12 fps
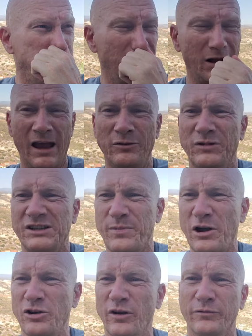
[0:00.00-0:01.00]
And we
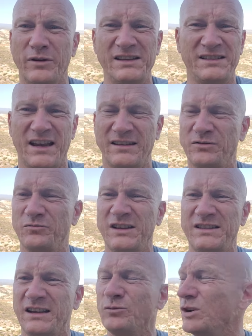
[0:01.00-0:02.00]
spoke of reset, and
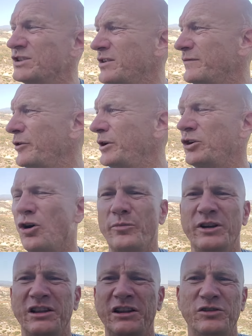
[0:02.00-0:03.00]
reset wasn't a very
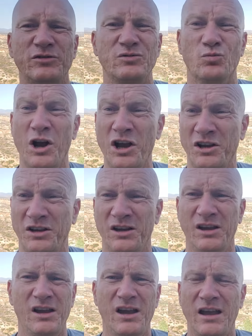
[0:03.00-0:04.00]
commonly used word.
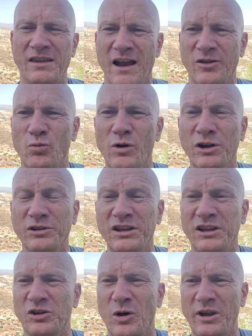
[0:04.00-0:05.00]
And now the World
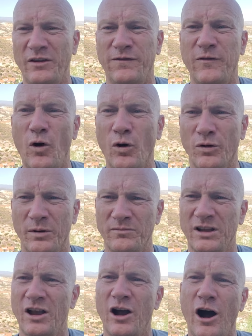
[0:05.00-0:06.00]
Economic Forum,
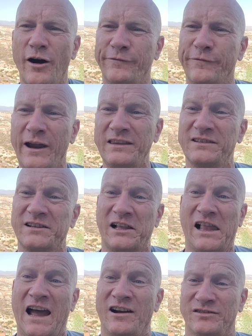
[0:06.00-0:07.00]
our friend
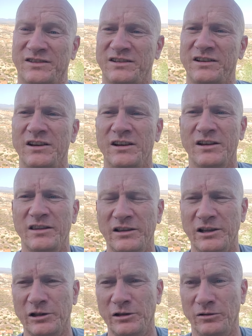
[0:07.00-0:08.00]
Klaus, the
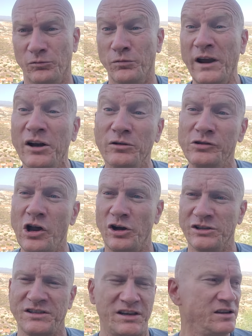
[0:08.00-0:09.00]
little real
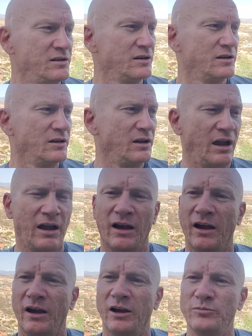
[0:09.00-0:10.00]
Nazi,
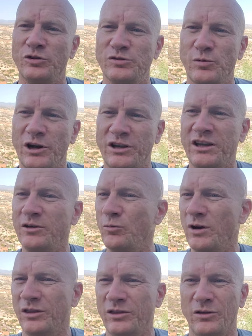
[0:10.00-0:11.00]
who's working
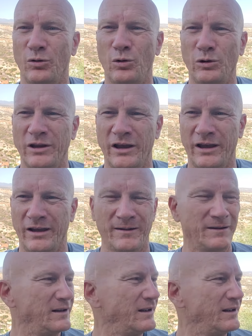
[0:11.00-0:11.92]
with all the